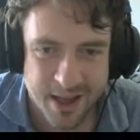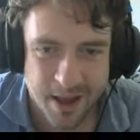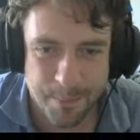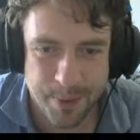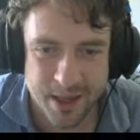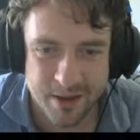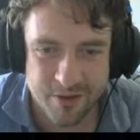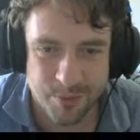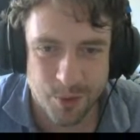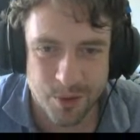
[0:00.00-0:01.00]
appear
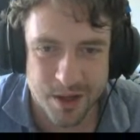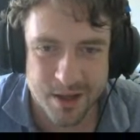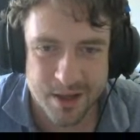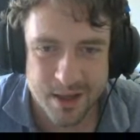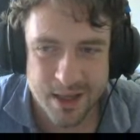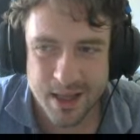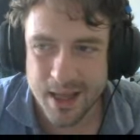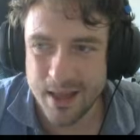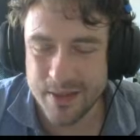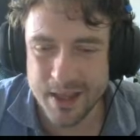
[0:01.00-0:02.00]
smaller.
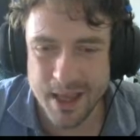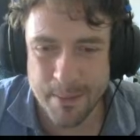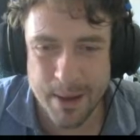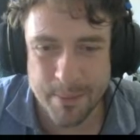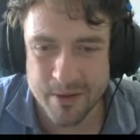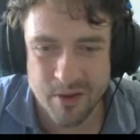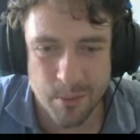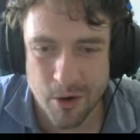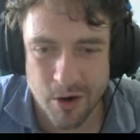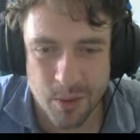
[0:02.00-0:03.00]
And then maybe
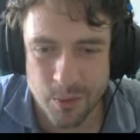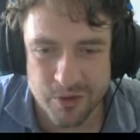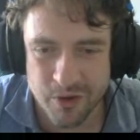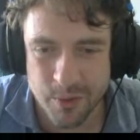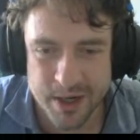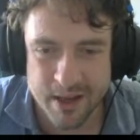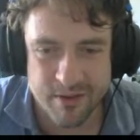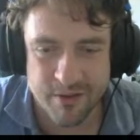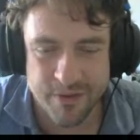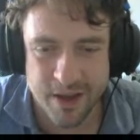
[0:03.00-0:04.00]
tomorrow we'll do an
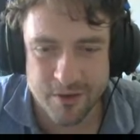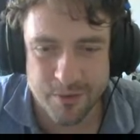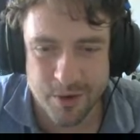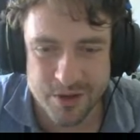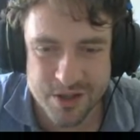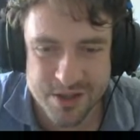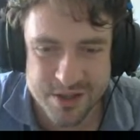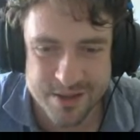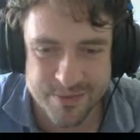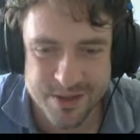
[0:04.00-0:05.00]
SFX run just
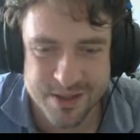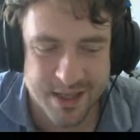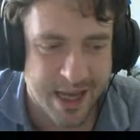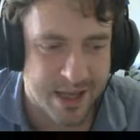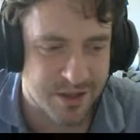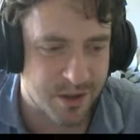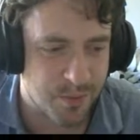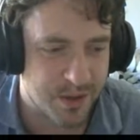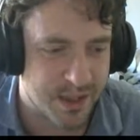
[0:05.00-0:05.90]
to catch up with